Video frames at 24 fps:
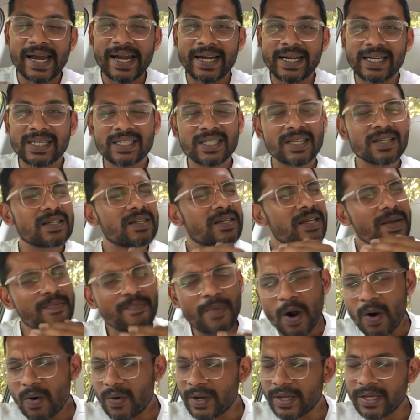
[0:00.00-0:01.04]
The
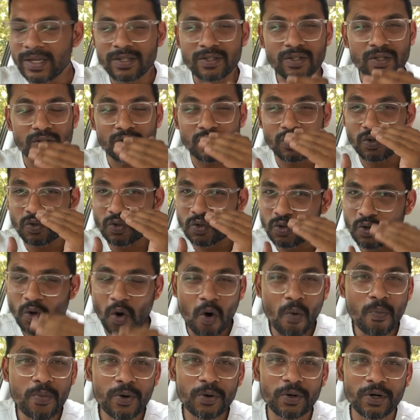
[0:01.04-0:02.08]
rebound is
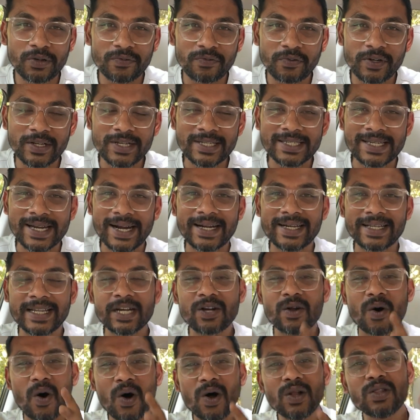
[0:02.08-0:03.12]
so beautifully set
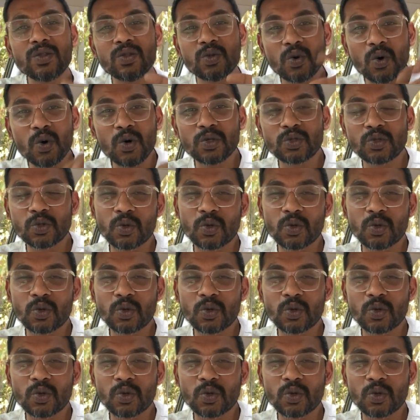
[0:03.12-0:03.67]
that on those